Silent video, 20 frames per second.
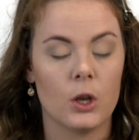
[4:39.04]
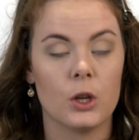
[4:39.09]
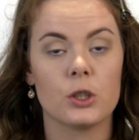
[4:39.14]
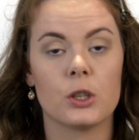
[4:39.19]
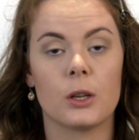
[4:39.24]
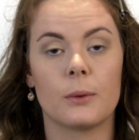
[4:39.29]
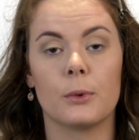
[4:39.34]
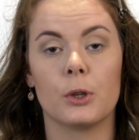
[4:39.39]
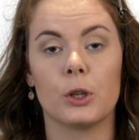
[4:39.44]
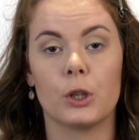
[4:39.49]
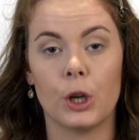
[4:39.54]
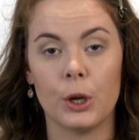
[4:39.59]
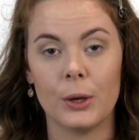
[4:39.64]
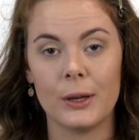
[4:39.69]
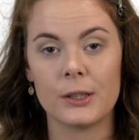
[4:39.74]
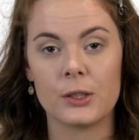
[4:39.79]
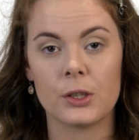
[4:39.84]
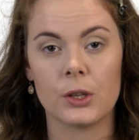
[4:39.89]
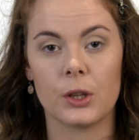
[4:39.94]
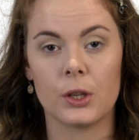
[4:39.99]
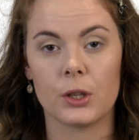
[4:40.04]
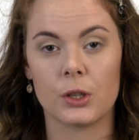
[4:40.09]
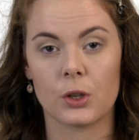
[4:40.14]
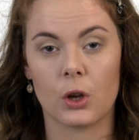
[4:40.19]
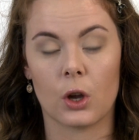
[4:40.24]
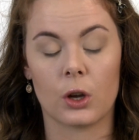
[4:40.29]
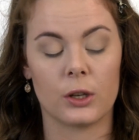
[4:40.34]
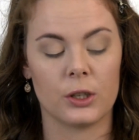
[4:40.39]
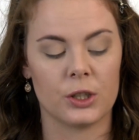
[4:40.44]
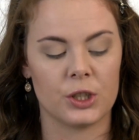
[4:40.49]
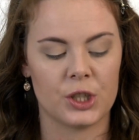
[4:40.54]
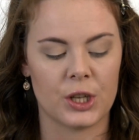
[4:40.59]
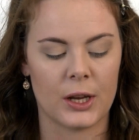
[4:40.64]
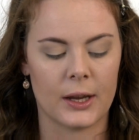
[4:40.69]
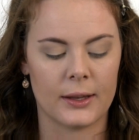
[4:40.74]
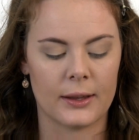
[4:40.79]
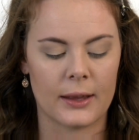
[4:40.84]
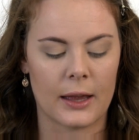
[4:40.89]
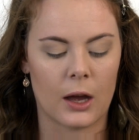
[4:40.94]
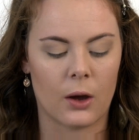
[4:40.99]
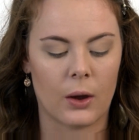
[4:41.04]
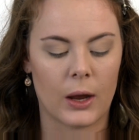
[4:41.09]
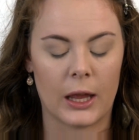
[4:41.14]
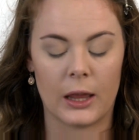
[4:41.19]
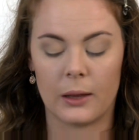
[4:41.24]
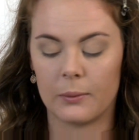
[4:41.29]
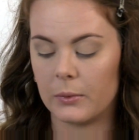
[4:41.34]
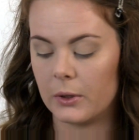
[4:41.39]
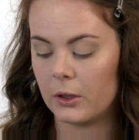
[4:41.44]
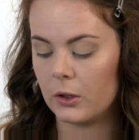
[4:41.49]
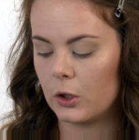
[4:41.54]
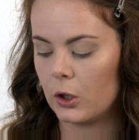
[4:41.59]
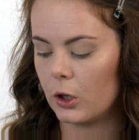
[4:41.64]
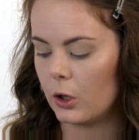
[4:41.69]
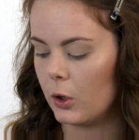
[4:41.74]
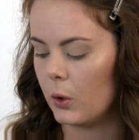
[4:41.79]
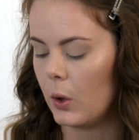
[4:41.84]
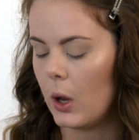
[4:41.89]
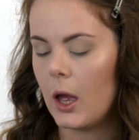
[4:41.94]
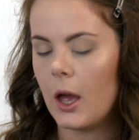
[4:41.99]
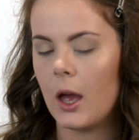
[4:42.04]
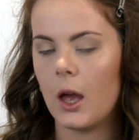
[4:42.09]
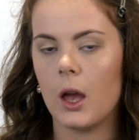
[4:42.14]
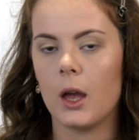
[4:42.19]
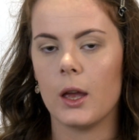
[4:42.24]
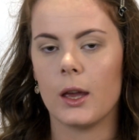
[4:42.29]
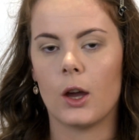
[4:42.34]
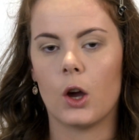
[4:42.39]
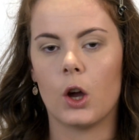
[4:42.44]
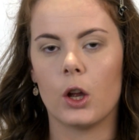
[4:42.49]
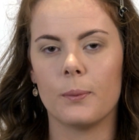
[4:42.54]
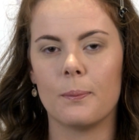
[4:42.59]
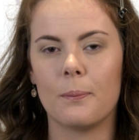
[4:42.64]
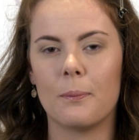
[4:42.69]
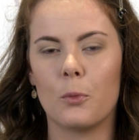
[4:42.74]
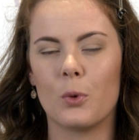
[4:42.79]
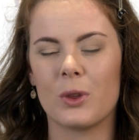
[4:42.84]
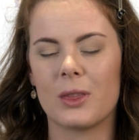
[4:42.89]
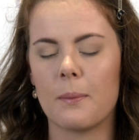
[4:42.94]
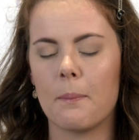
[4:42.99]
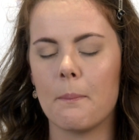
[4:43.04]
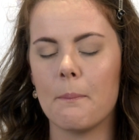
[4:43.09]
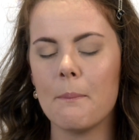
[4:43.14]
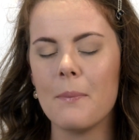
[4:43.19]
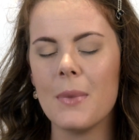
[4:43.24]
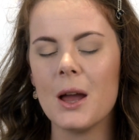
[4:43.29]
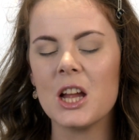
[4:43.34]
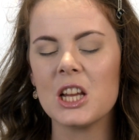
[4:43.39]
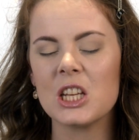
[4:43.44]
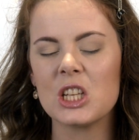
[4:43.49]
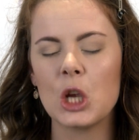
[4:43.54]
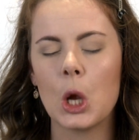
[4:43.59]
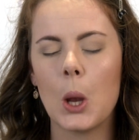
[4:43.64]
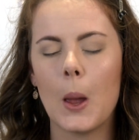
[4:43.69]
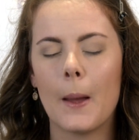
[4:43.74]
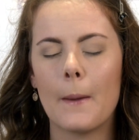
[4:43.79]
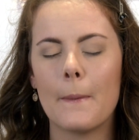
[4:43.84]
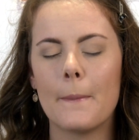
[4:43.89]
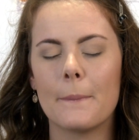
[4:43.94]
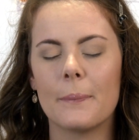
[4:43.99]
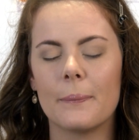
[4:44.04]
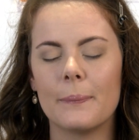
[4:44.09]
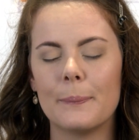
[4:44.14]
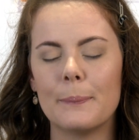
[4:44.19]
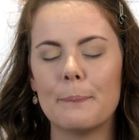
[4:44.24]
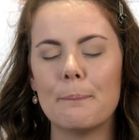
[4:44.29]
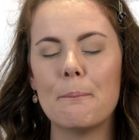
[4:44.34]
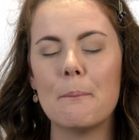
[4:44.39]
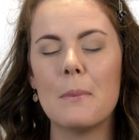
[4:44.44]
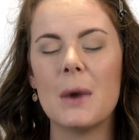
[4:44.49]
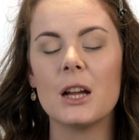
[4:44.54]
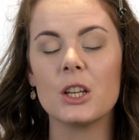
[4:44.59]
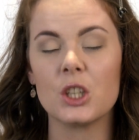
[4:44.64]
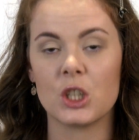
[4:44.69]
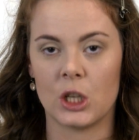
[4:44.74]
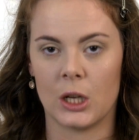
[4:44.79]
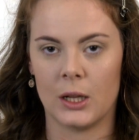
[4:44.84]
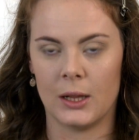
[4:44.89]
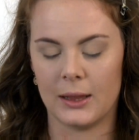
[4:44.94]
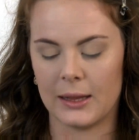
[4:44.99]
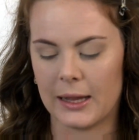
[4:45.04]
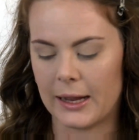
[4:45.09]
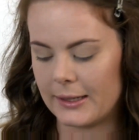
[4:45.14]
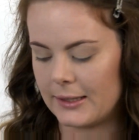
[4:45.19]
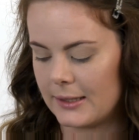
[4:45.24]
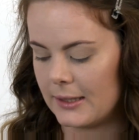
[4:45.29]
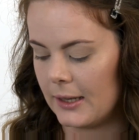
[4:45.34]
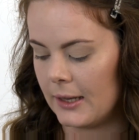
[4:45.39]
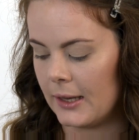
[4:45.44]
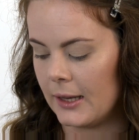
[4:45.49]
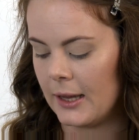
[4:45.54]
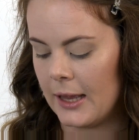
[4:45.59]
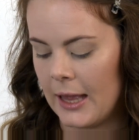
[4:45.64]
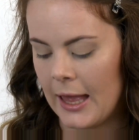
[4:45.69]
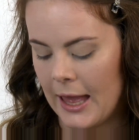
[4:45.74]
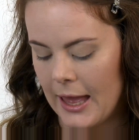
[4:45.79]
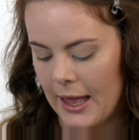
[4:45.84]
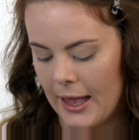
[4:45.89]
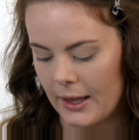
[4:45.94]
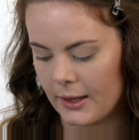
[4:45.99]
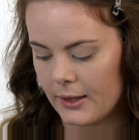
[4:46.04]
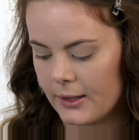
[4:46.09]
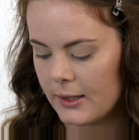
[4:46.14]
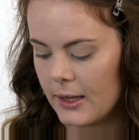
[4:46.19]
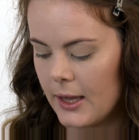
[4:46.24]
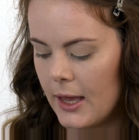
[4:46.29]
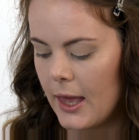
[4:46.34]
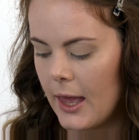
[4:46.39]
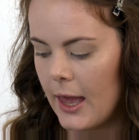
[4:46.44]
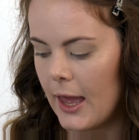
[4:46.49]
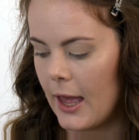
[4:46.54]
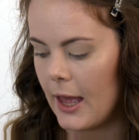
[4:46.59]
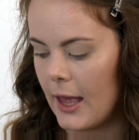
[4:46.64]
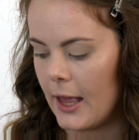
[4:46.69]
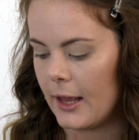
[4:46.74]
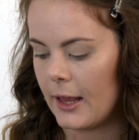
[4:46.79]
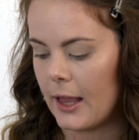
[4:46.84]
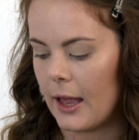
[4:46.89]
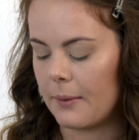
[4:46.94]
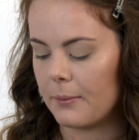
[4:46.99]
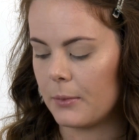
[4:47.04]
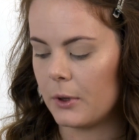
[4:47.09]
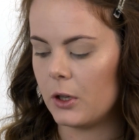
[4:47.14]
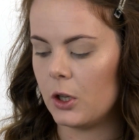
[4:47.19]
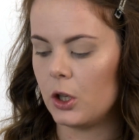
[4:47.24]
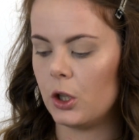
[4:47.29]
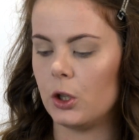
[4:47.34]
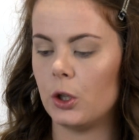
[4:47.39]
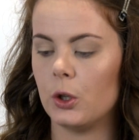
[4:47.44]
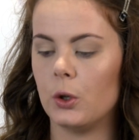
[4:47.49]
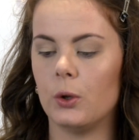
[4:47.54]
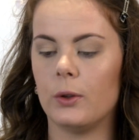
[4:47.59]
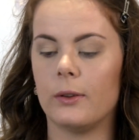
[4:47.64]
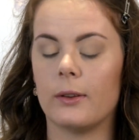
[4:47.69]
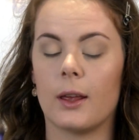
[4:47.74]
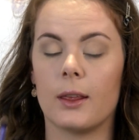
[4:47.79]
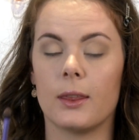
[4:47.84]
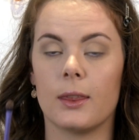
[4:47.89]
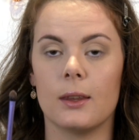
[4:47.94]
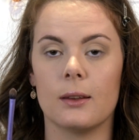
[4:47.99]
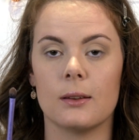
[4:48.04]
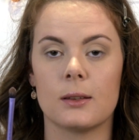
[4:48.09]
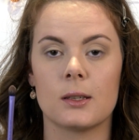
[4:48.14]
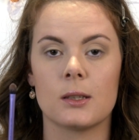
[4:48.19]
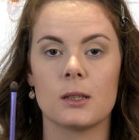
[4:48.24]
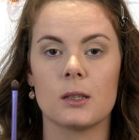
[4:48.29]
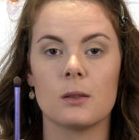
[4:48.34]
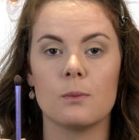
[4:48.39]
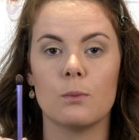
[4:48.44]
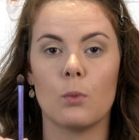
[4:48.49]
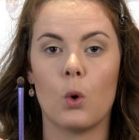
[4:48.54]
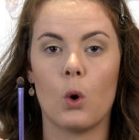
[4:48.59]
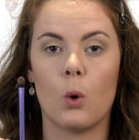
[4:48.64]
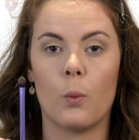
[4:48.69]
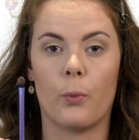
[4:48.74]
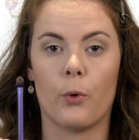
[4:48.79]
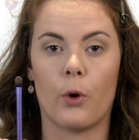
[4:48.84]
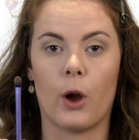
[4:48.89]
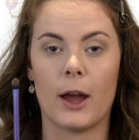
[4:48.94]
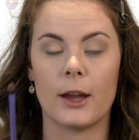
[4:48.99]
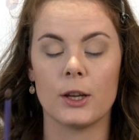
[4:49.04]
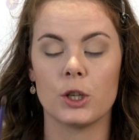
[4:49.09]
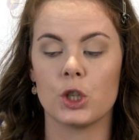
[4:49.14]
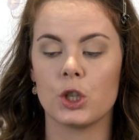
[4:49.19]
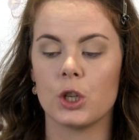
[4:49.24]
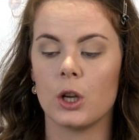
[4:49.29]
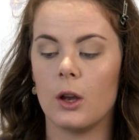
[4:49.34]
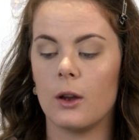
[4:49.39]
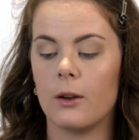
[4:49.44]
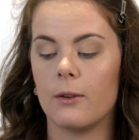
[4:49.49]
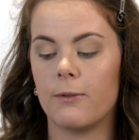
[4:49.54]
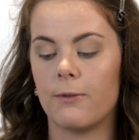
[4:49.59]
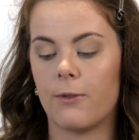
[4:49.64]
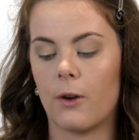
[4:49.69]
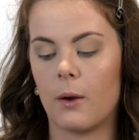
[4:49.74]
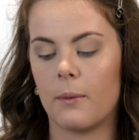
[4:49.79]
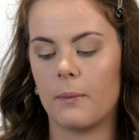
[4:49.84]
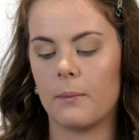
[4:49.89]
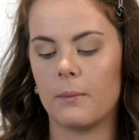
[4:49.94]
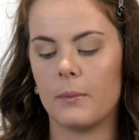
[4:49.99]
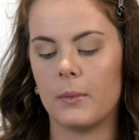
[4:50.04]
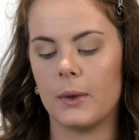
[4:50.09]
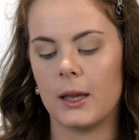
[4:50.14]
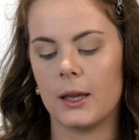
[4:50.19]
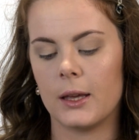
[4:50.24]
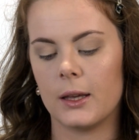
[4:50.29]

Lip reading: so I'm going to go into the darker shade now, and I'm going to go on with a much lighter hand, and I'm going to use this small brush from